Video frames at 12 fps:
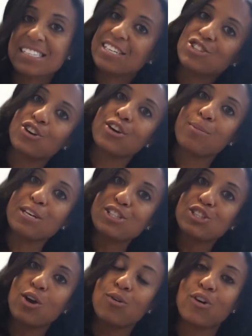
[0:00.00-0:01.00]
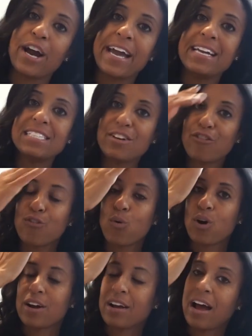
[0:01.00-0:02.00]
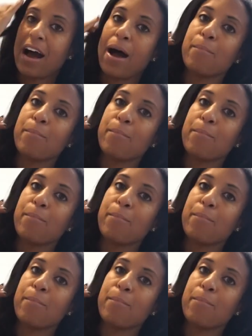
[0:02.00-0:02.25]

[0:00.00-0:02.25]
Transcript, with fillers: These are going to be so great for